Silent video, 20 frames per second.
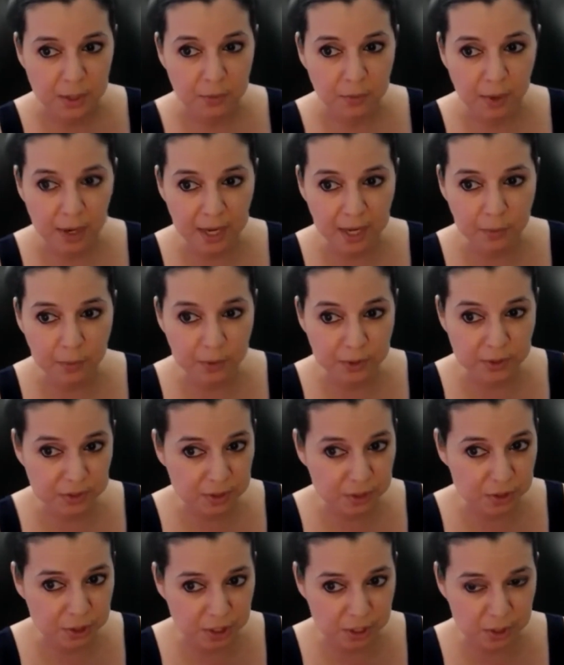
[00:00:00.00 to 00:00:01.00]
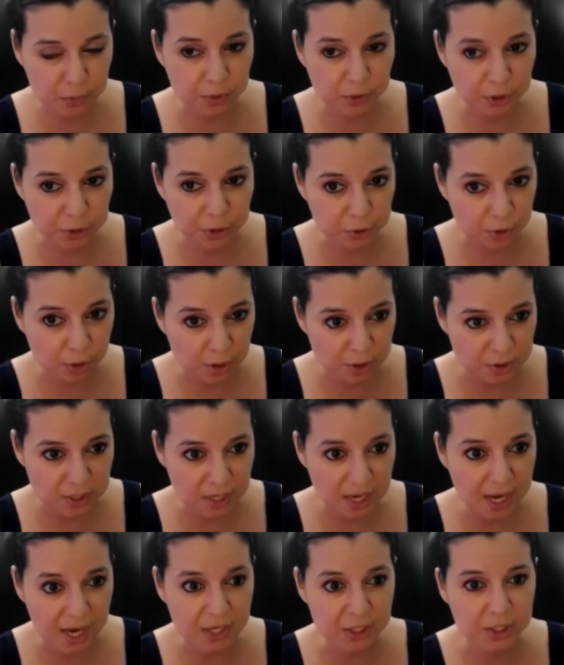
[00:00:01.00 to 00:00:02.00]
Right? What is the gist? What is your call
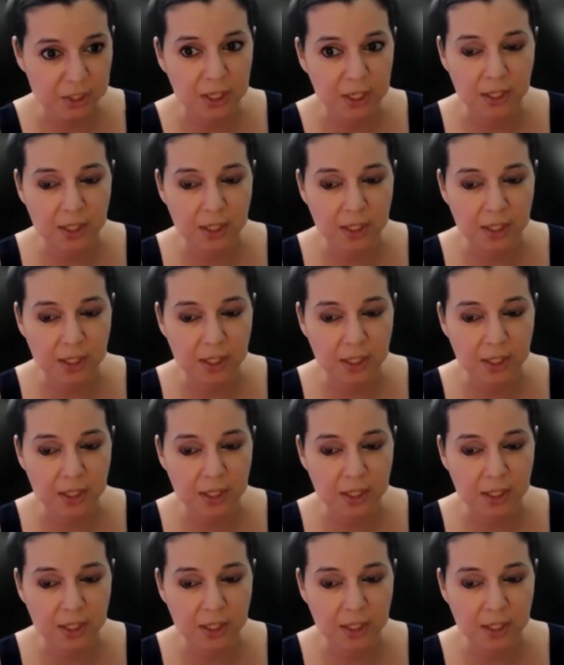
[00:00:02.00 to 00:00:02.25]
to action?